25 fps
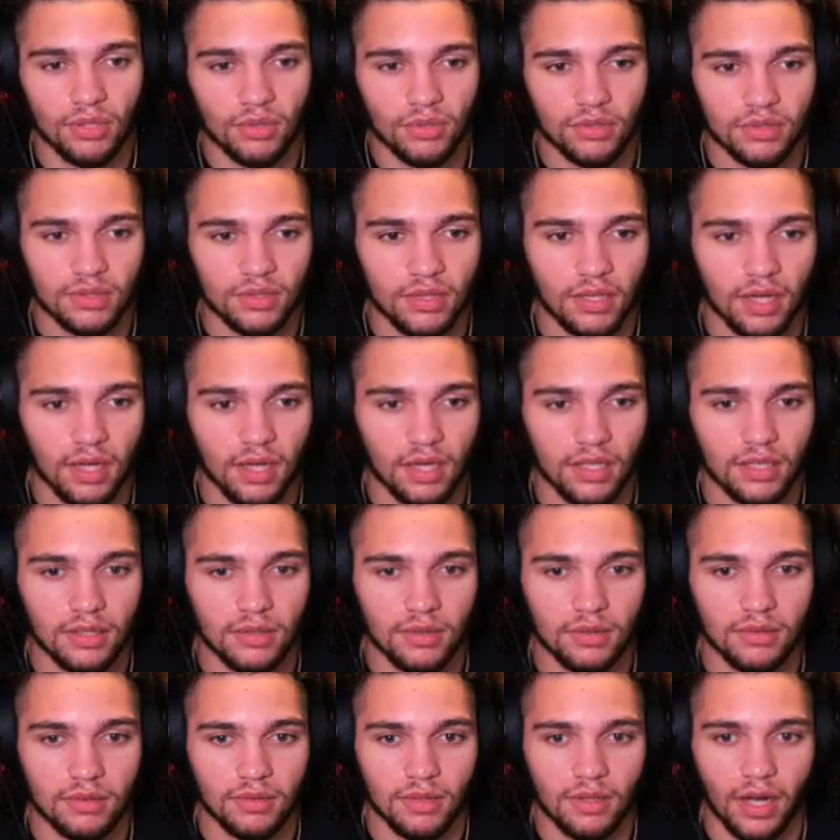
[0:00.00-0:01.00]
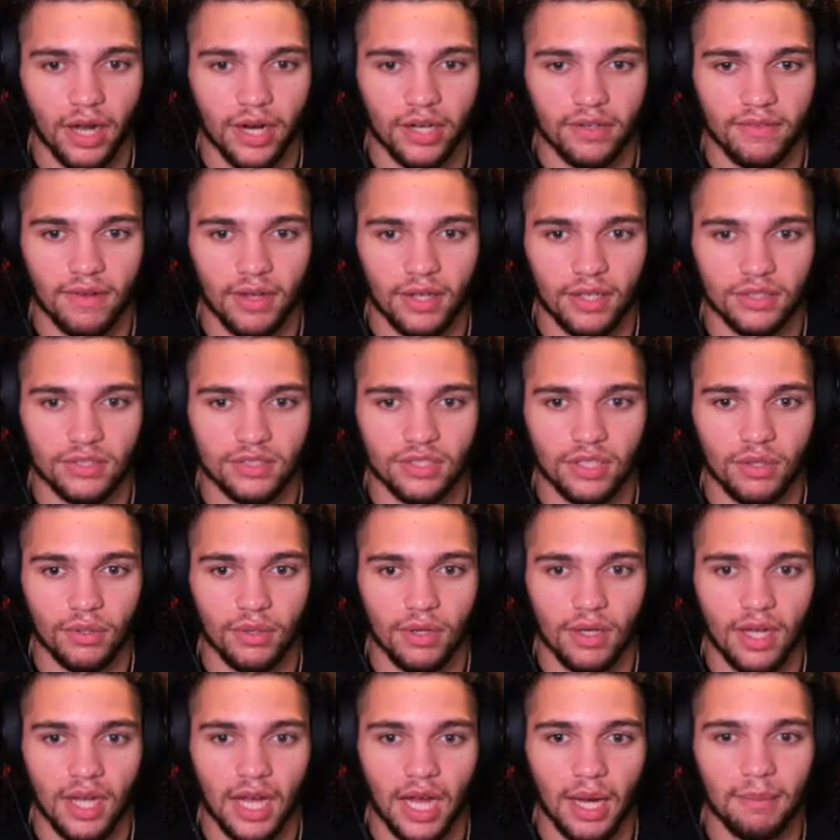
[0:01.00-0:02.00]
and Iron Valiant. So
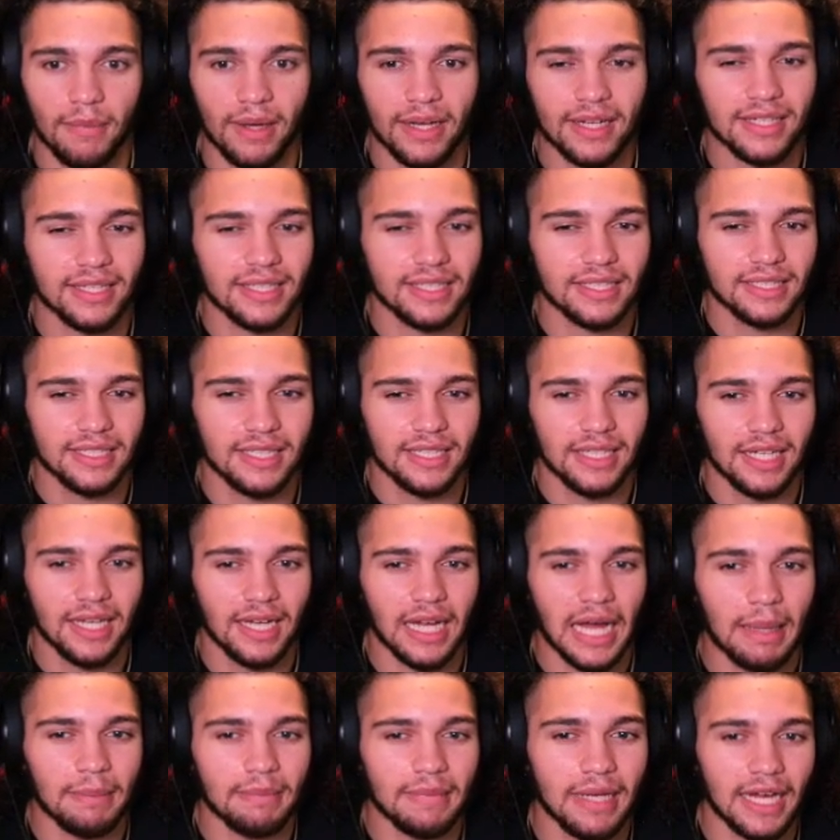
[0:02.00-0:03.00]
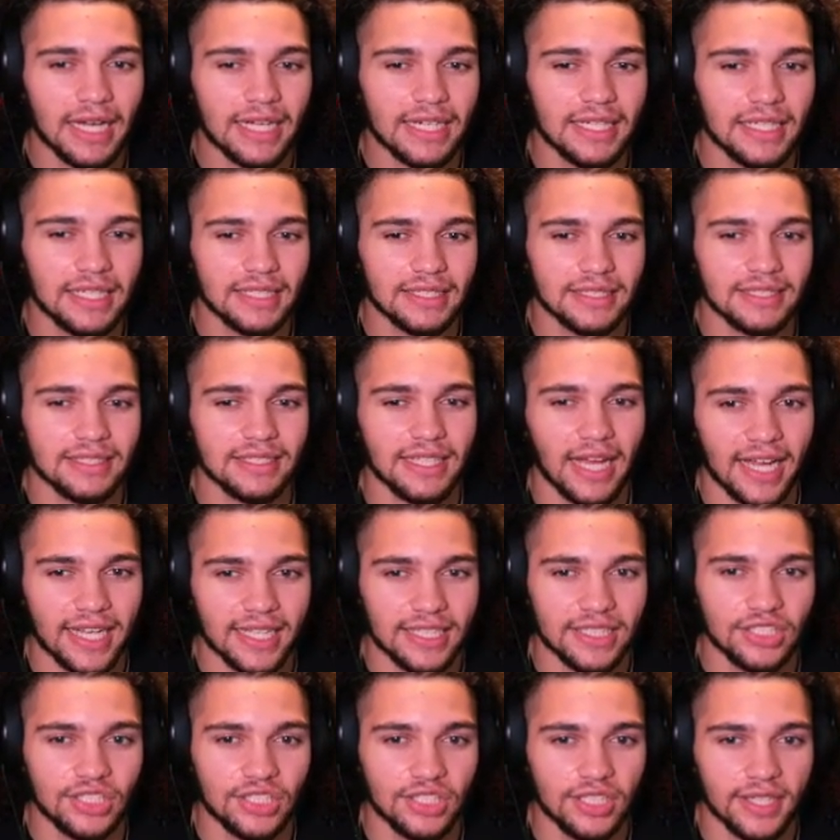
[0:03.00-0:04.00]
I'm not gonna sack
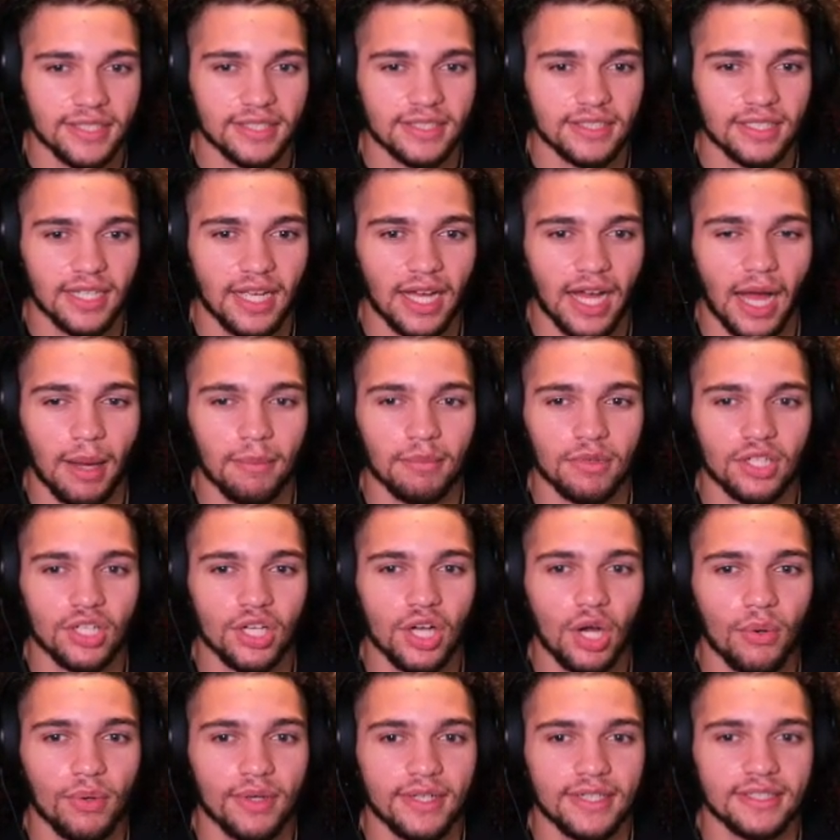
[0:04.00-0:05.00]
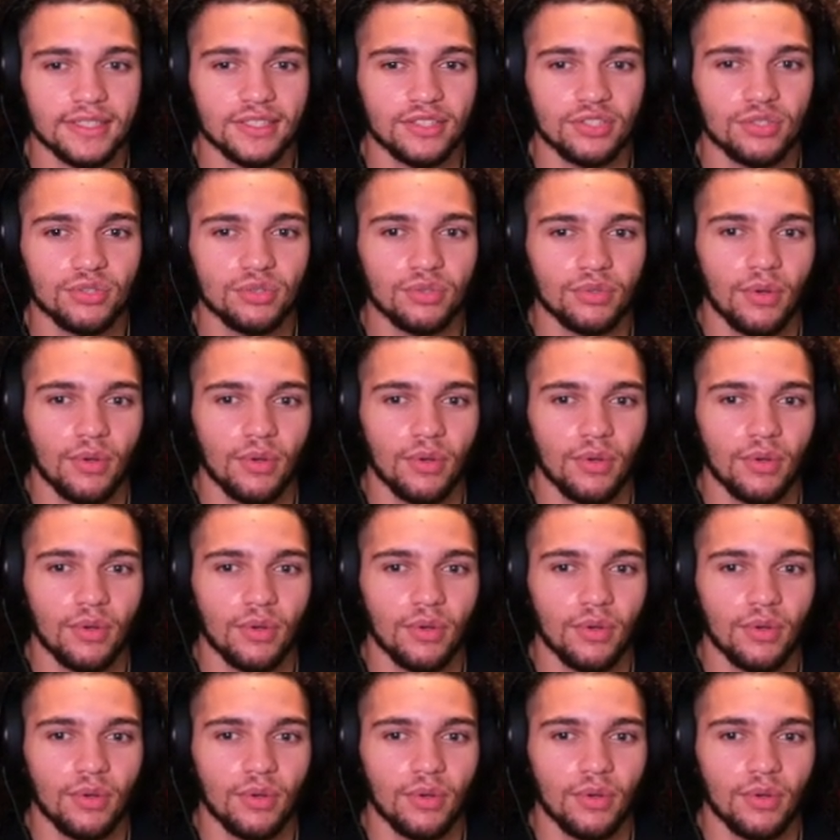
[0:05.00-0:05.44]
it just yet. I'm gonna go into